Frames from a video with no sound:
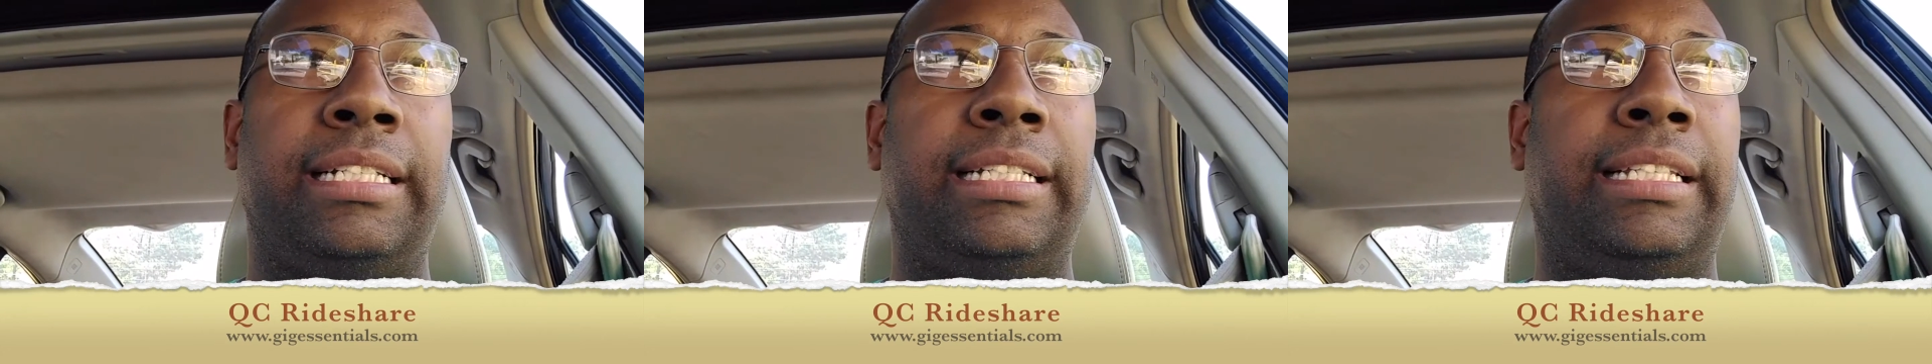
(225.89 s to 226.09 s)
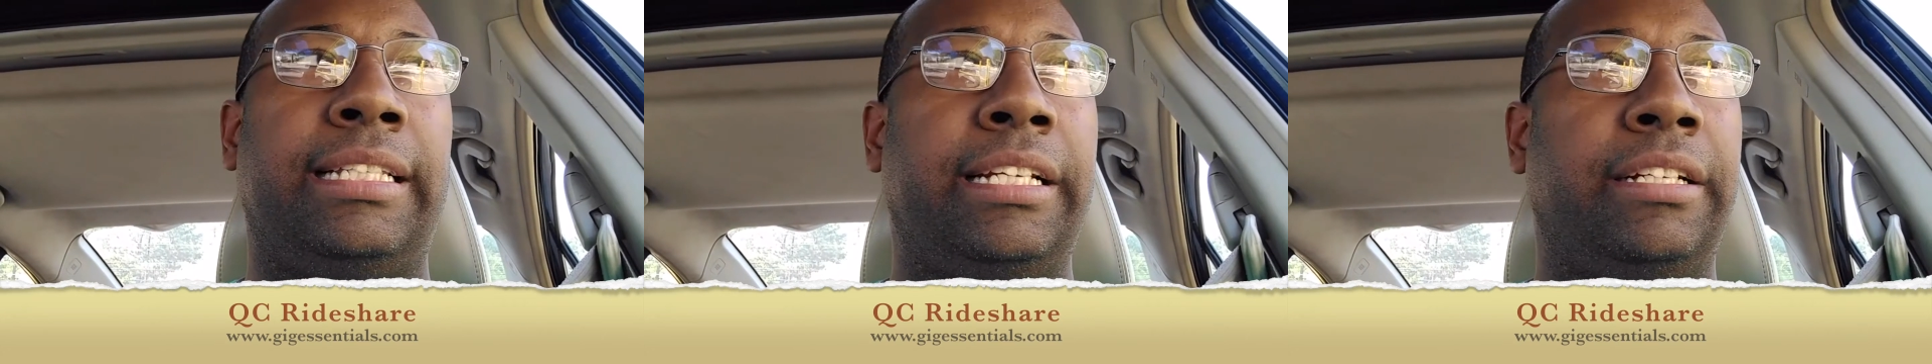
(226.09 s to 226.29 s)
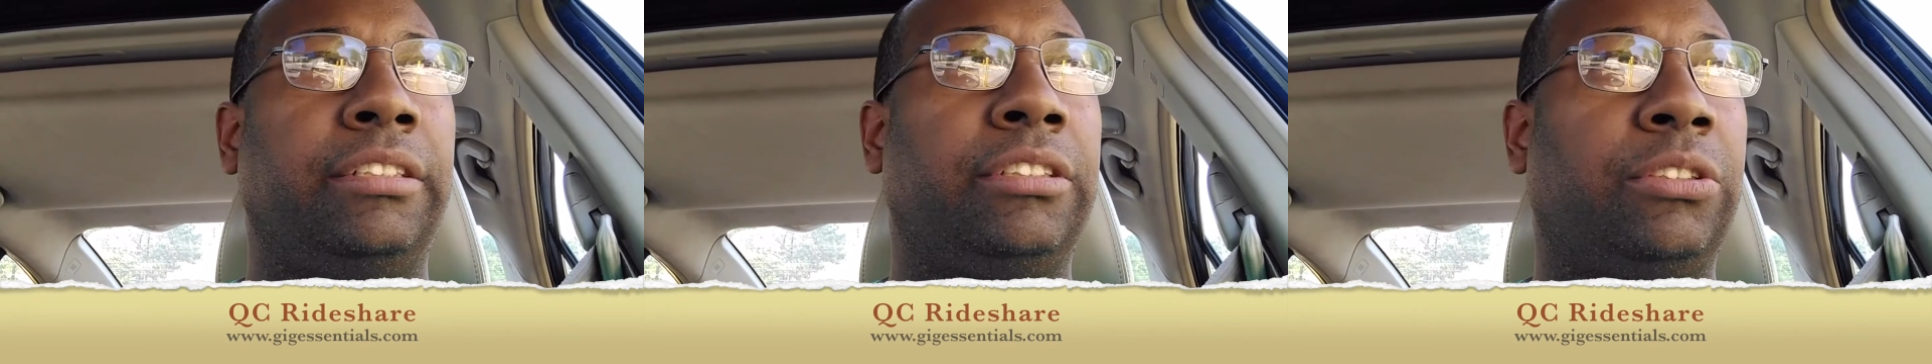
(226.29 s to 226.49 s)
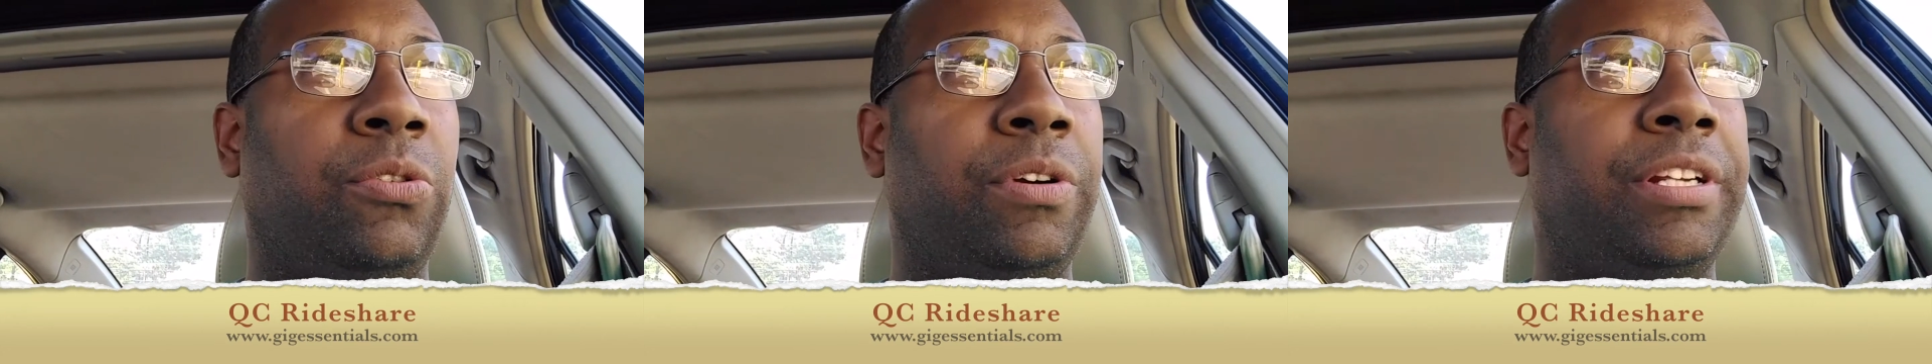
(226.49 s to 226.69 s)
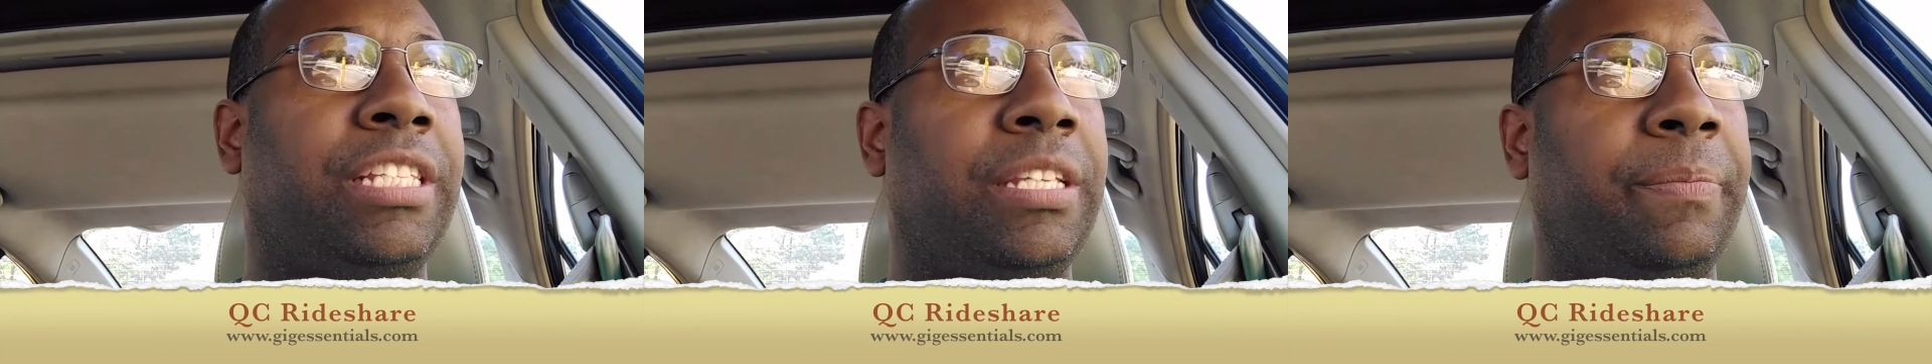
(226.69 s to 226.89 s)
there's
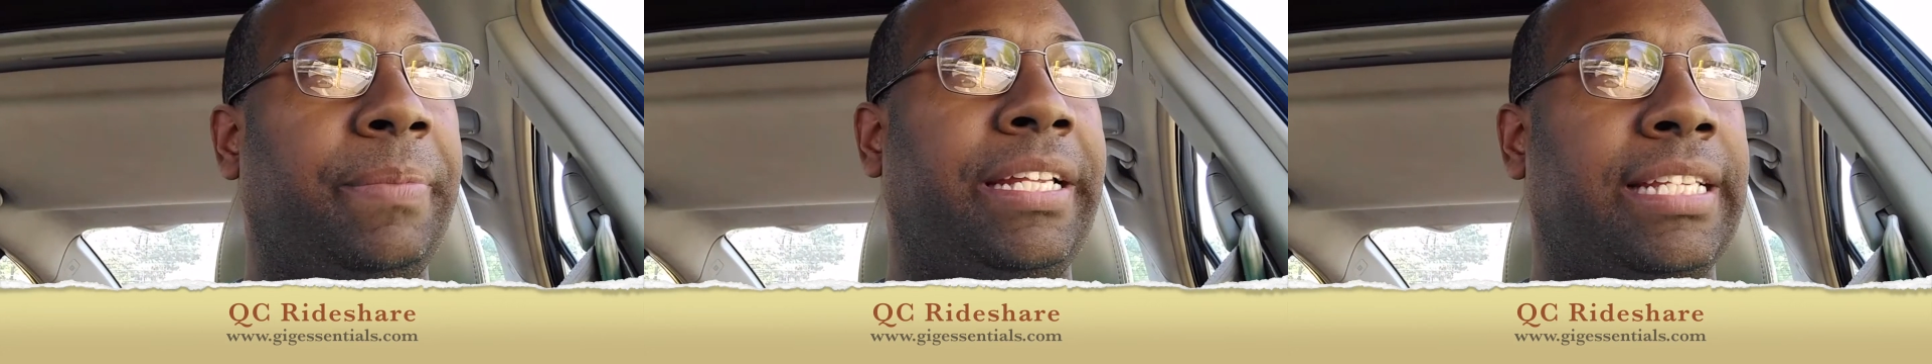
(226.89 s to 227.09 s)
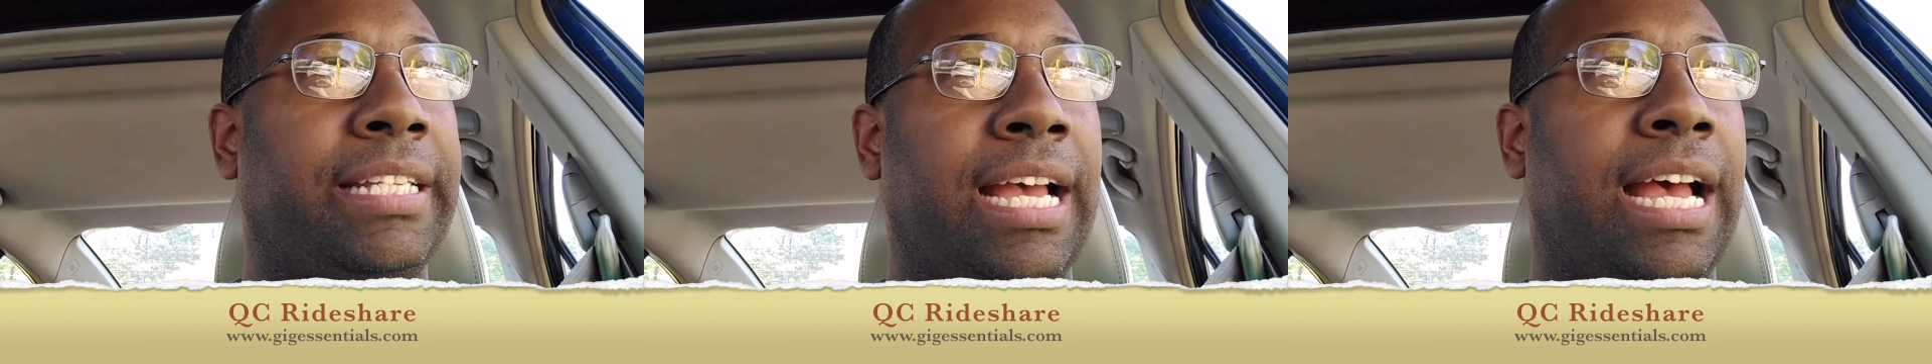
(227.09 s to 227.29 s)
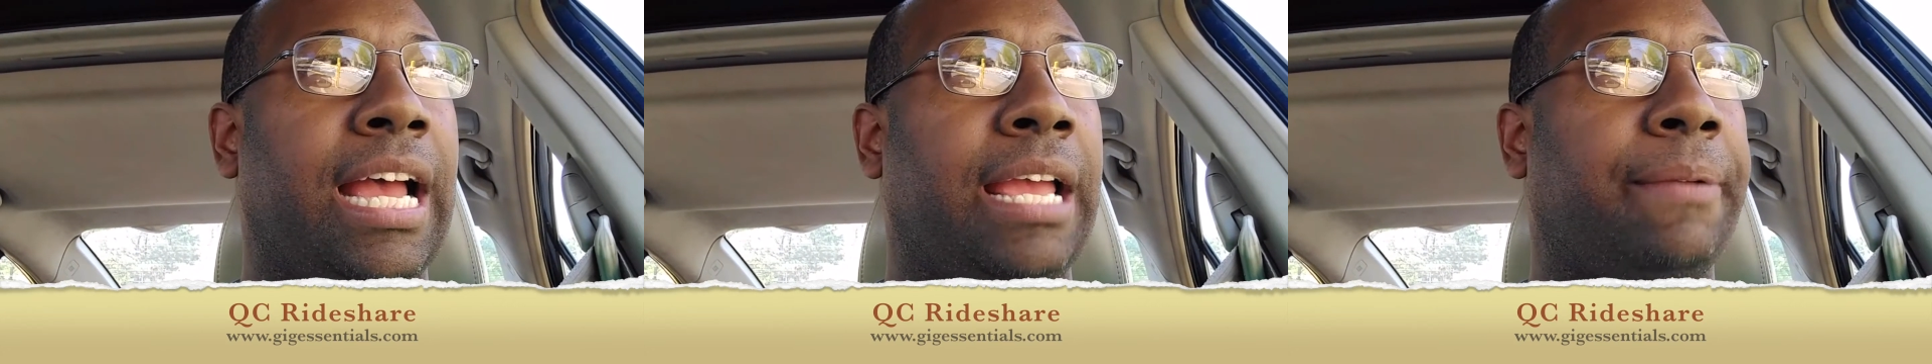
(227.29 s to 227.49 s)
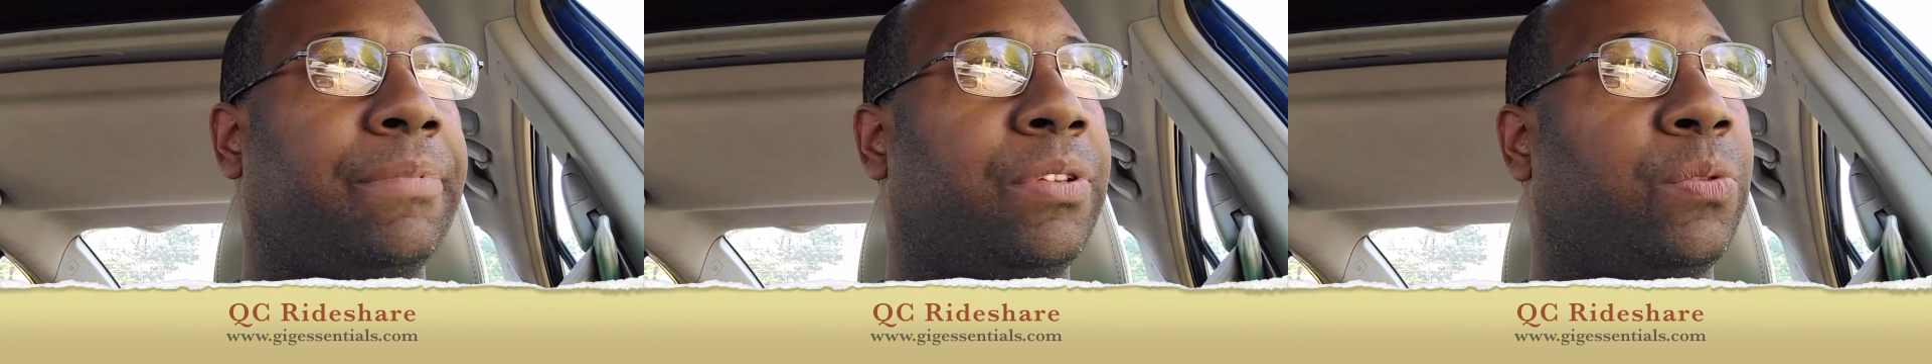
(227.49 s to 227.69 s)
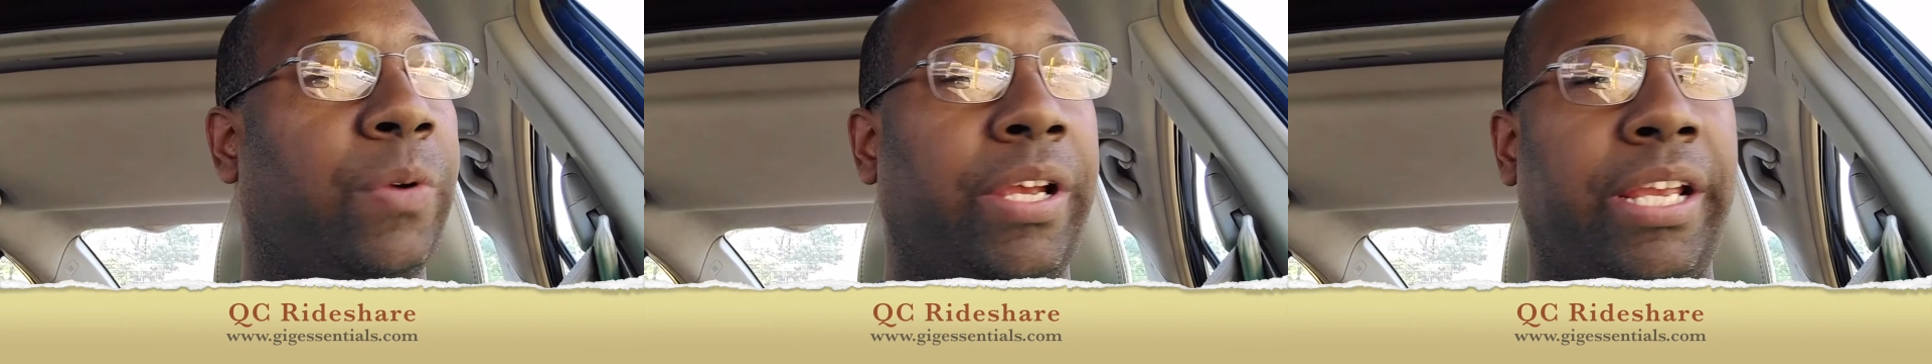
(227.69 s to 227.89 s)
going to be
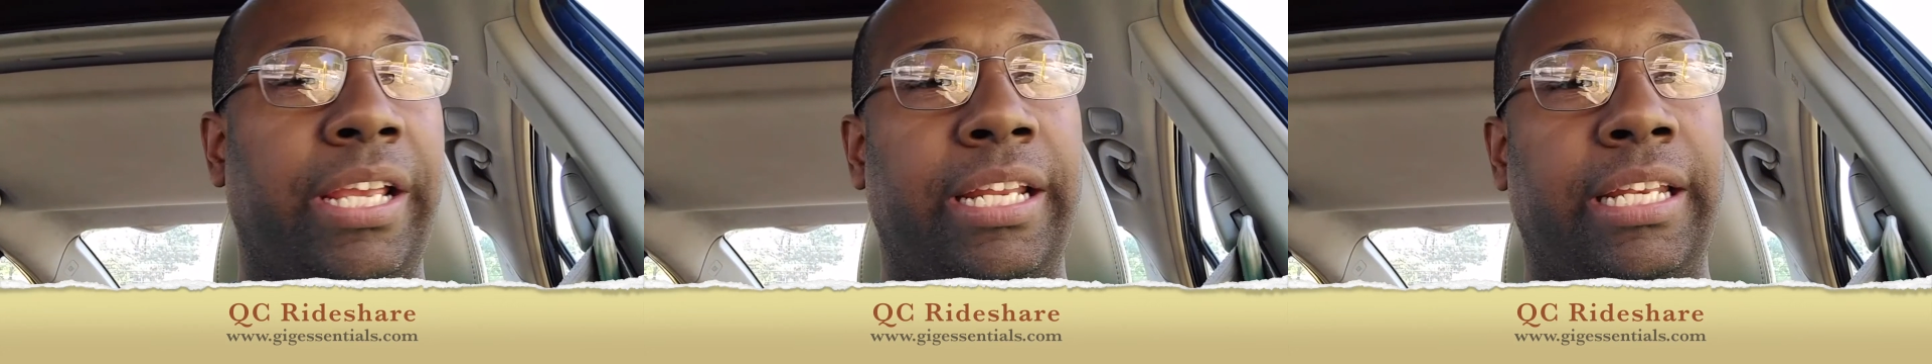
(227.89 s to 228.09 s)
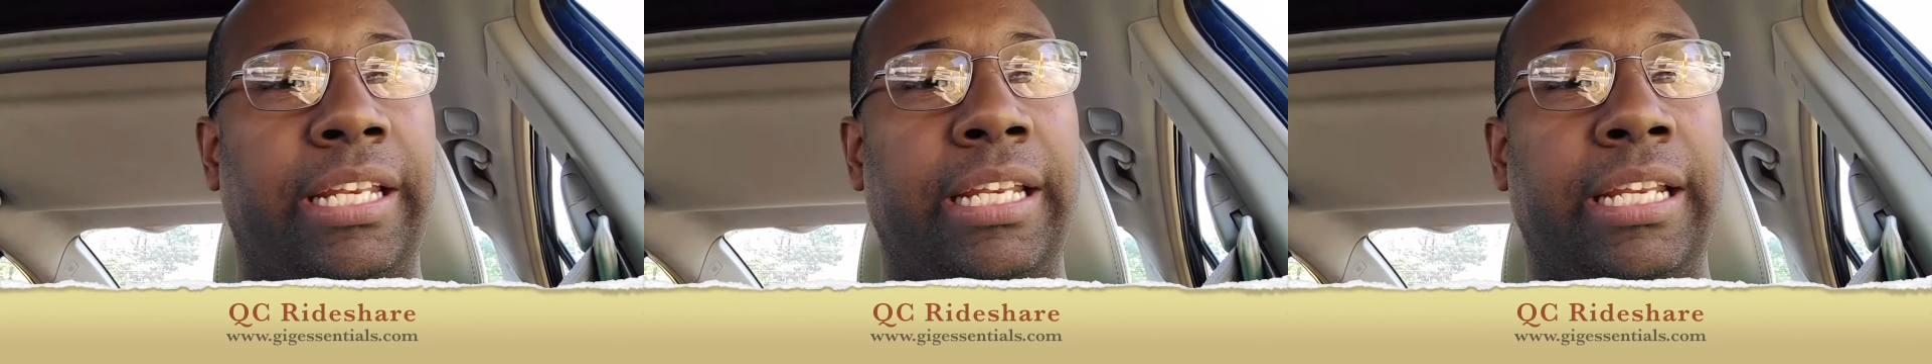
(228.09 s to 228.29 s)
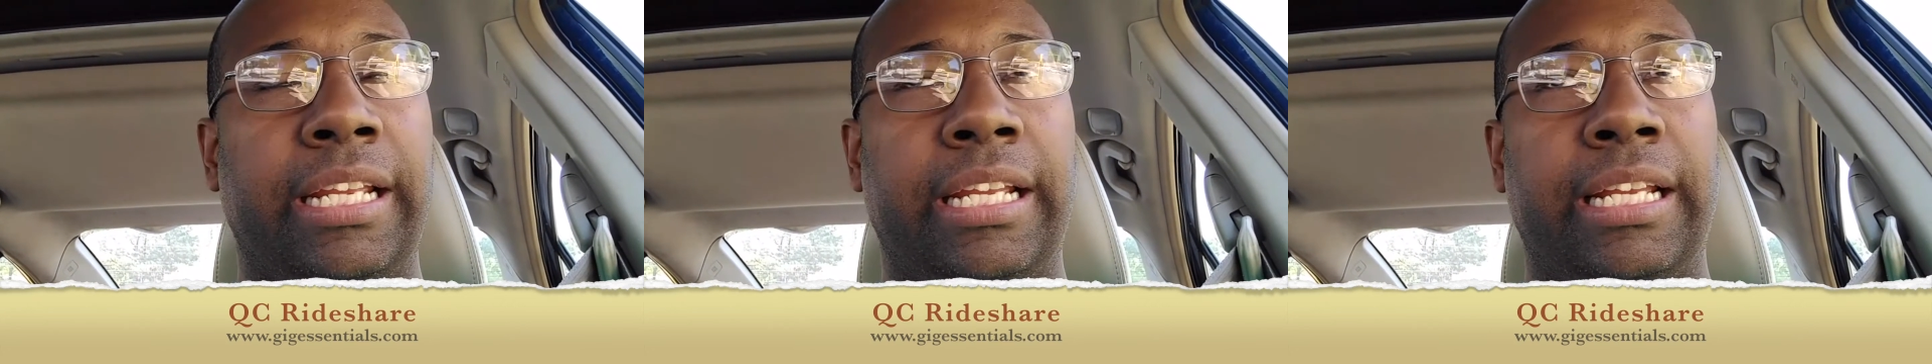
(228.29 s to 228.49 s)
times when